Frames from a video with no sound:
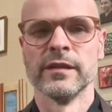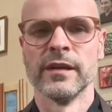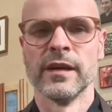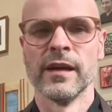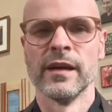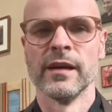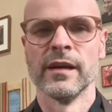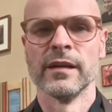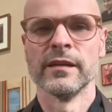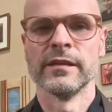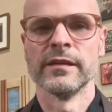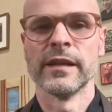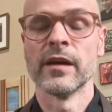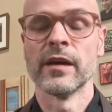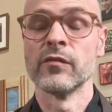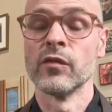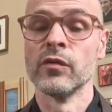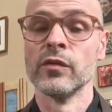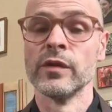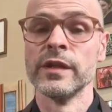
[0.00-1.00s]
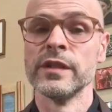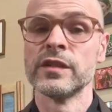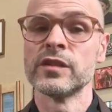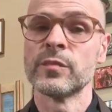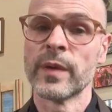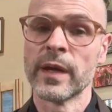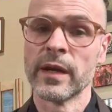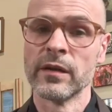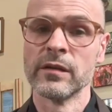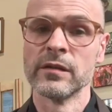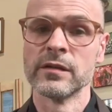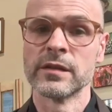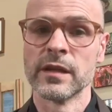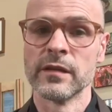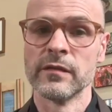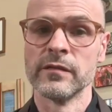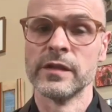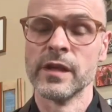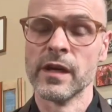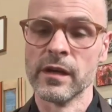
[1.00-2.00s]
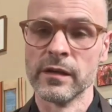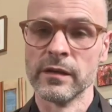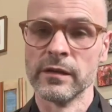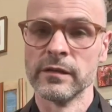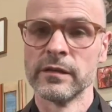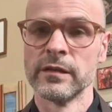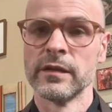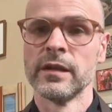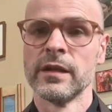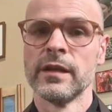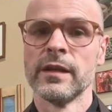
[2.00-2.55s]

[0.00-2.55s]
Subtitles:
that Ronit's parents have done,